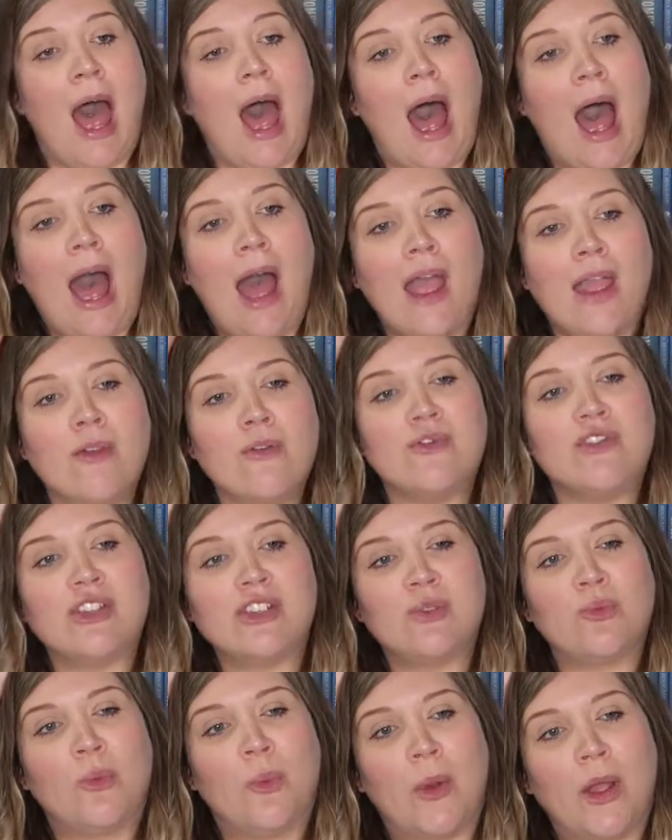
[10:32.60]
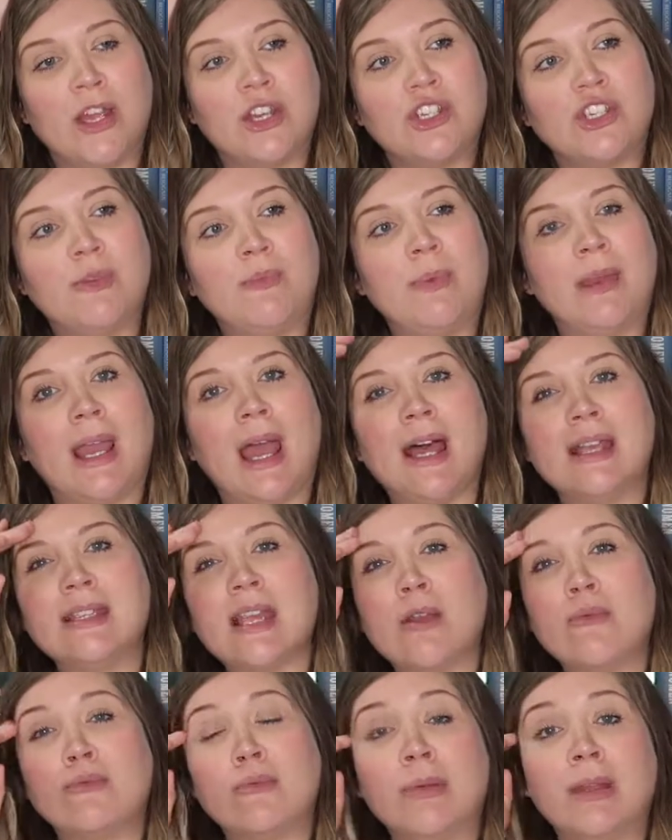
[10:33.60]
I just wished, because
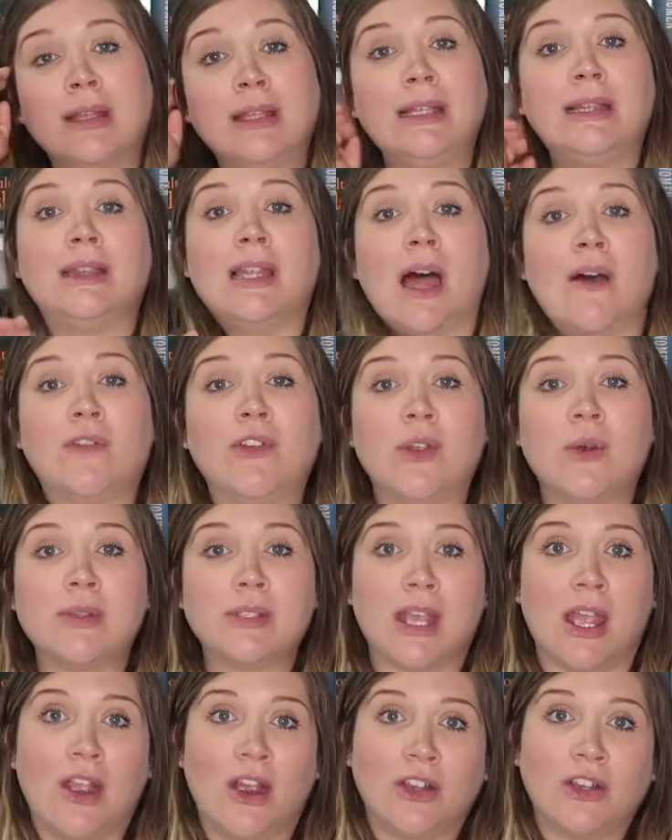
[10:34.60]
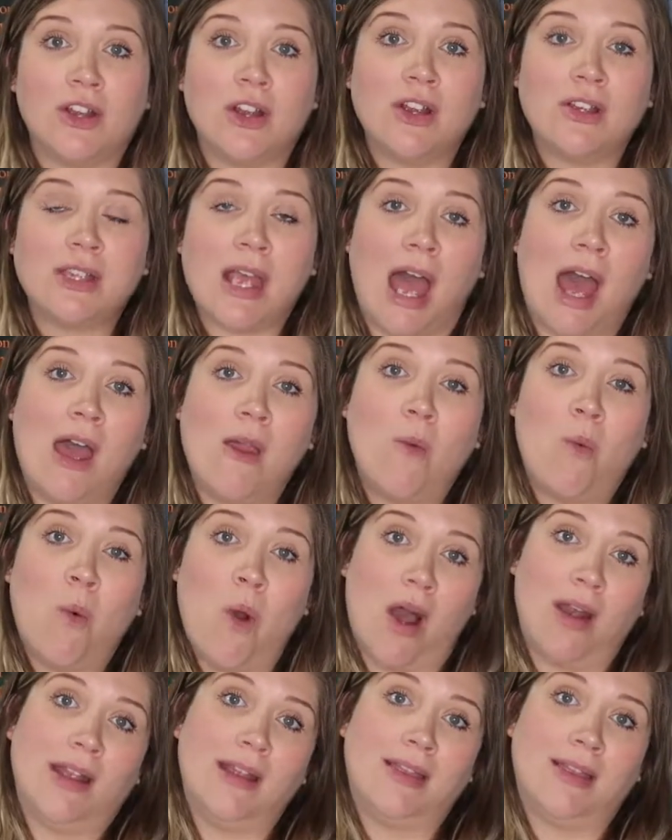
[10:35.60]
I really loved those characters, I
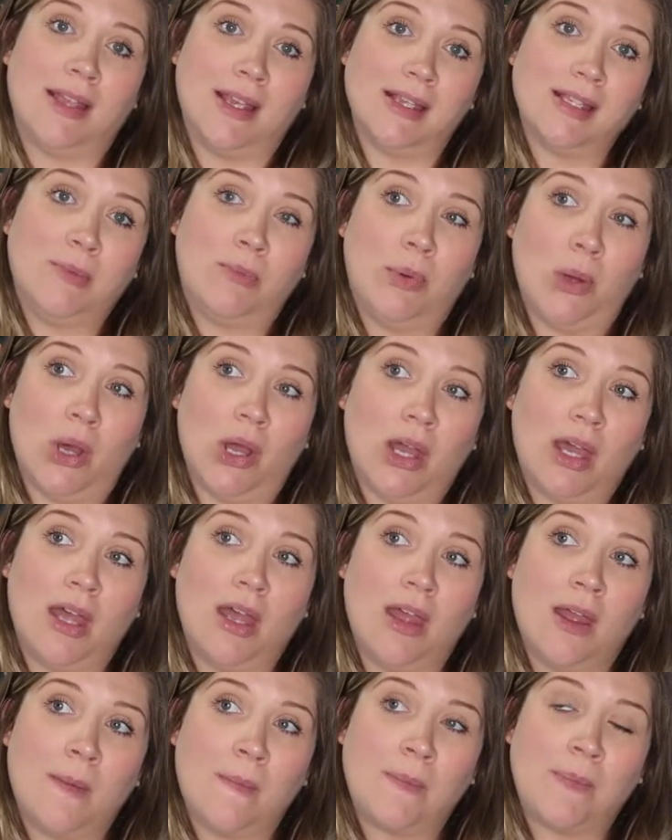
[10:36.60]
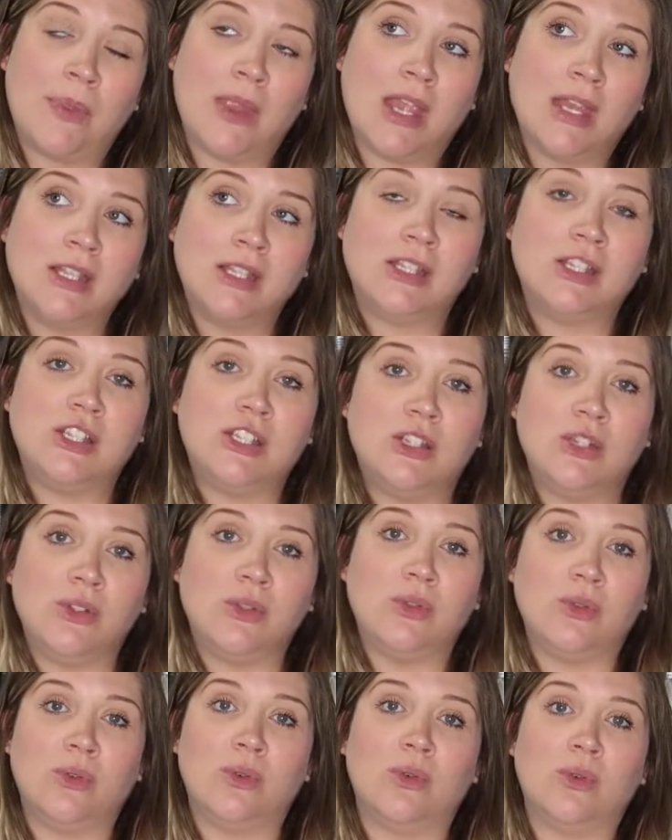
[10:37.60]
wanted this book
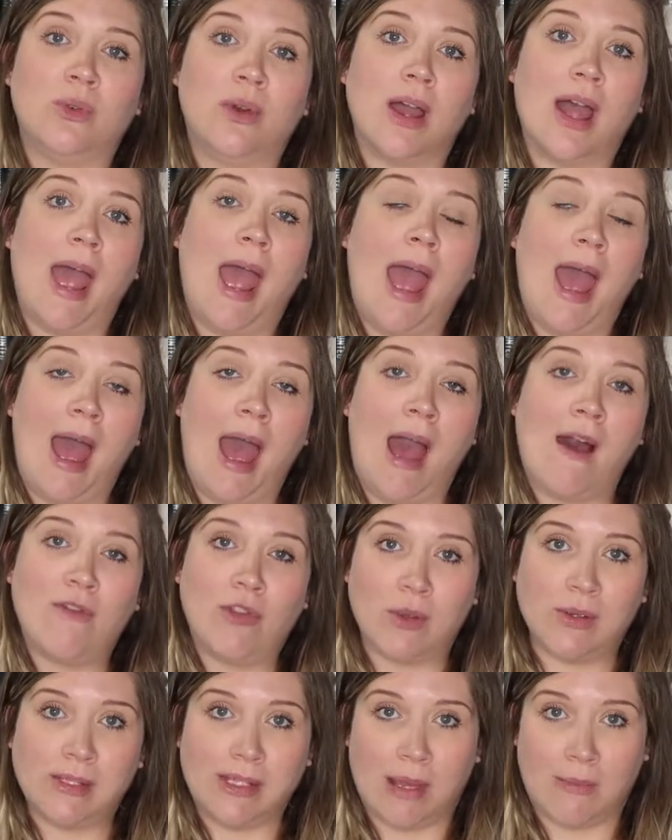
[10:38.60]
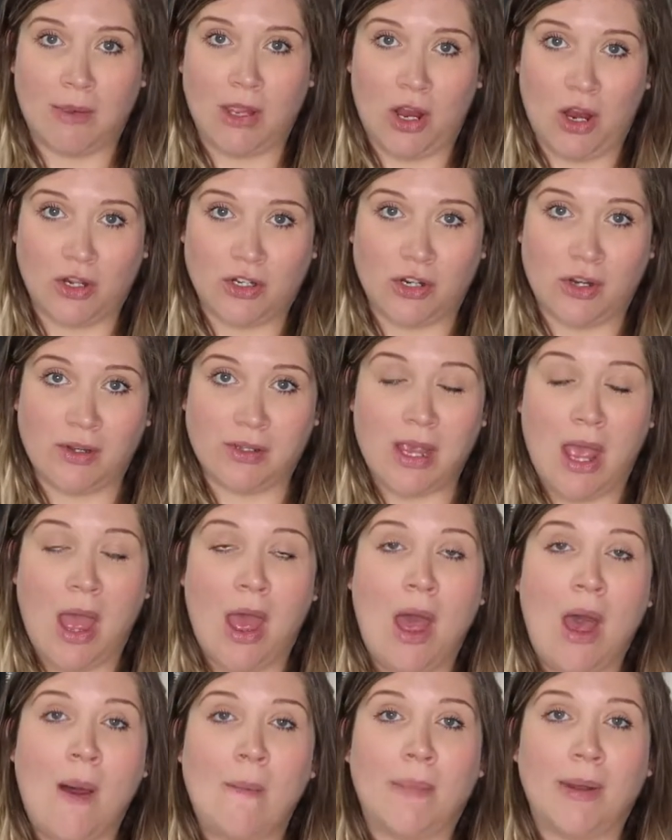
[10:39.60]
to have those same characters,
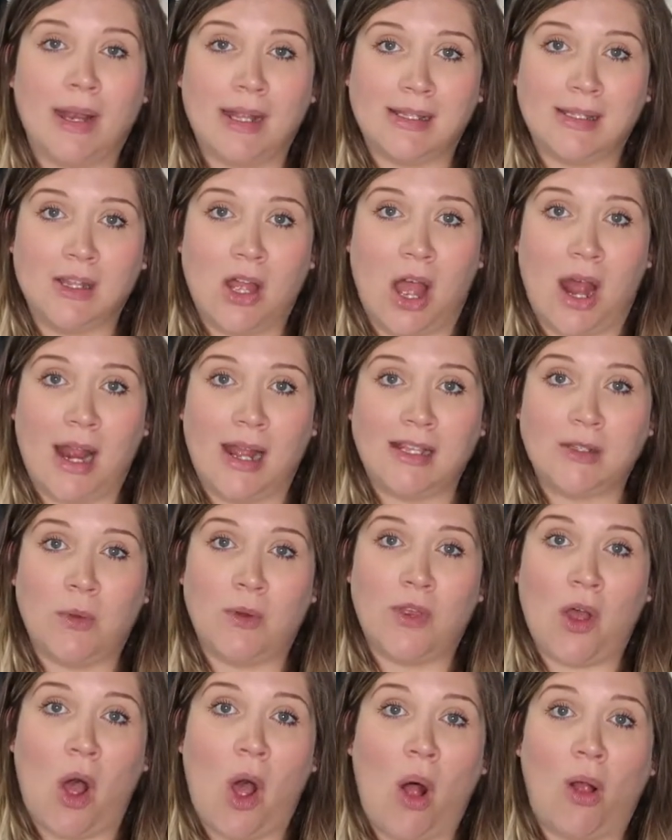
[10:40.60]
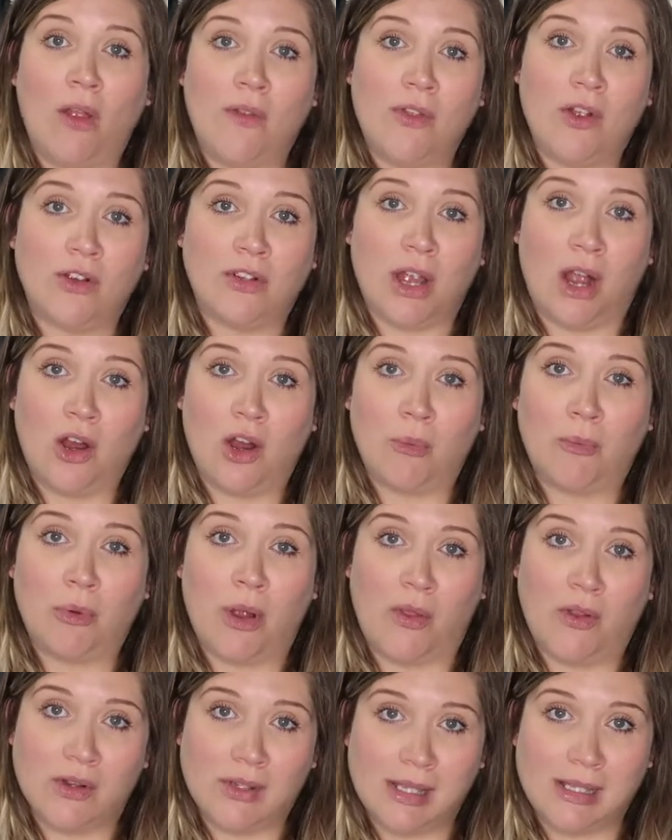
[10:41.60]
but it's not. It's with all of their younger
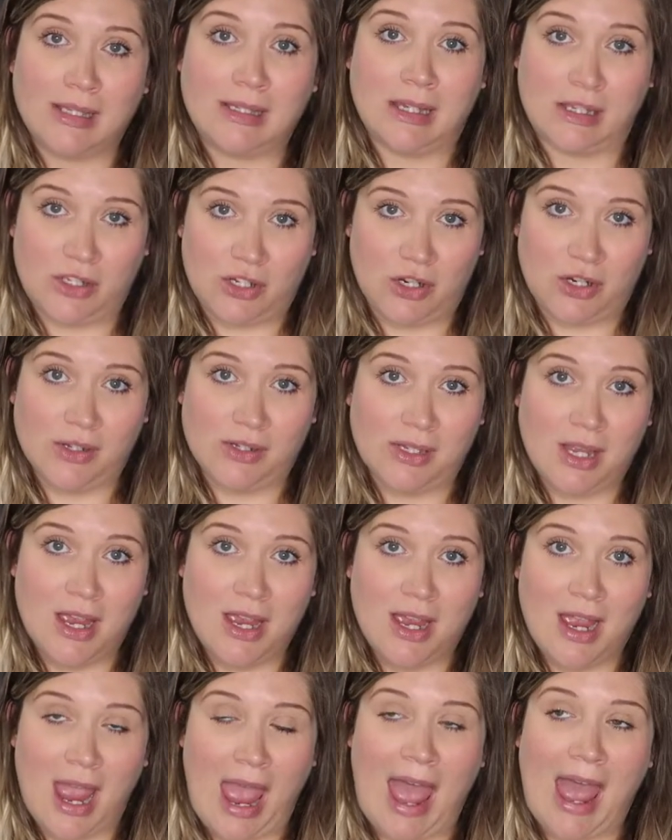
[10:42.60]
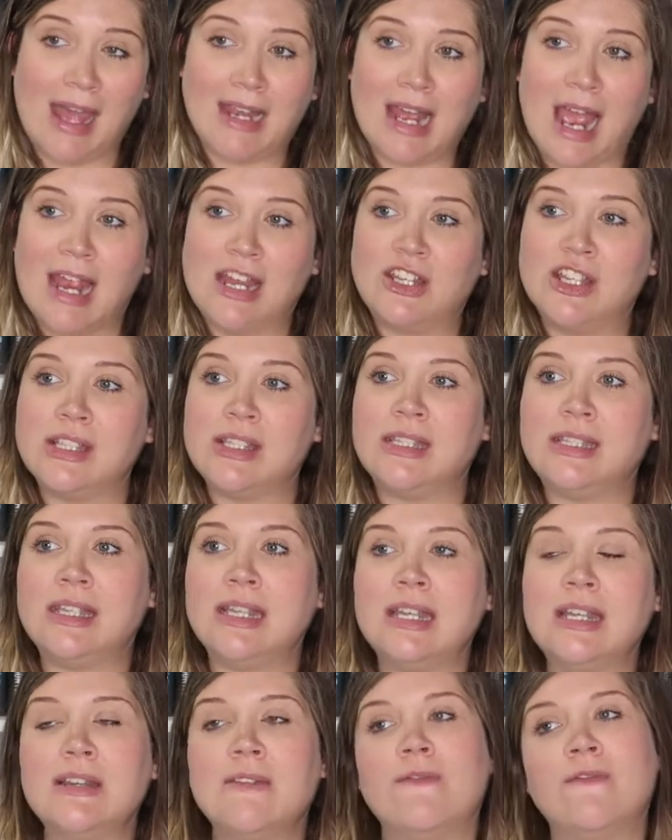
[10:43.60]
brothers and sisters, and I just
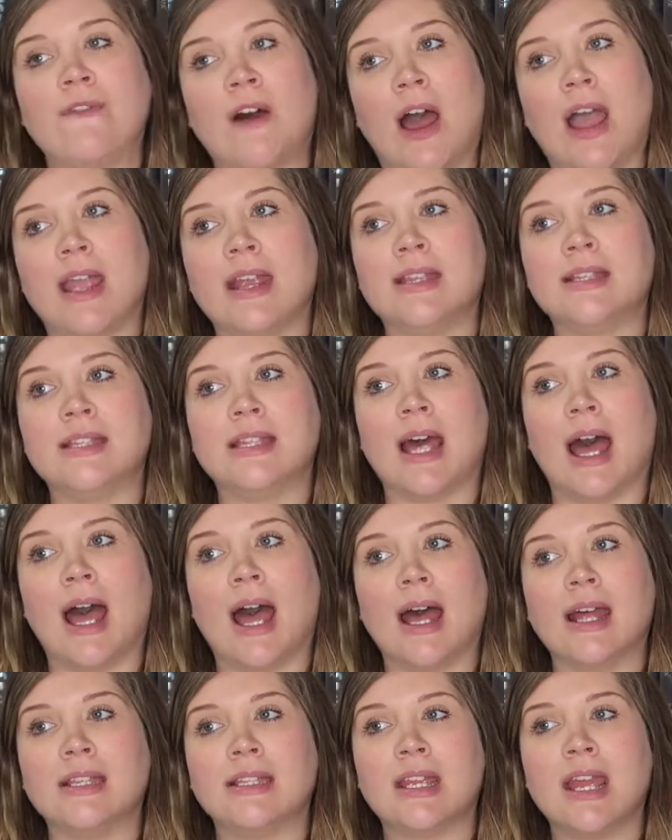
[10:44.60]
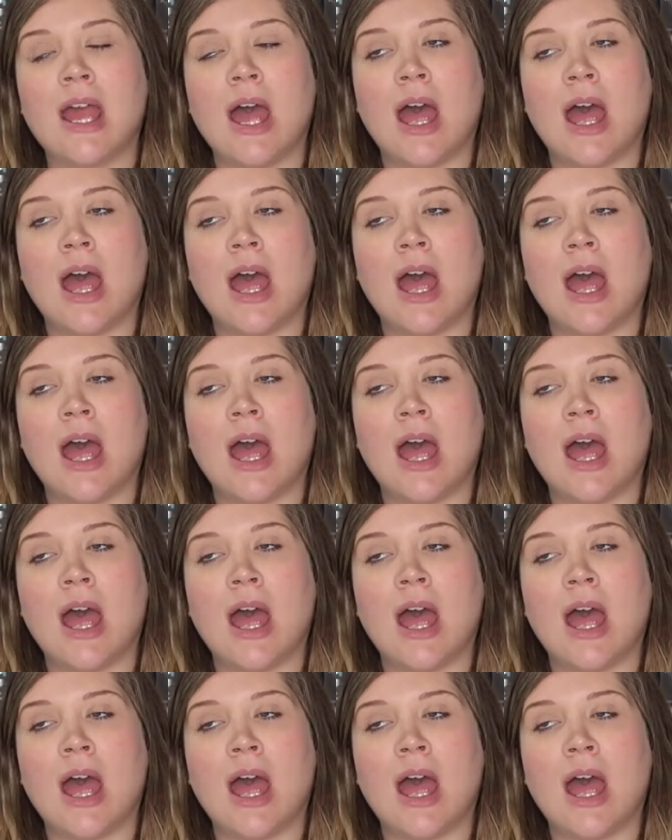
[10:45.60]
didn't find that.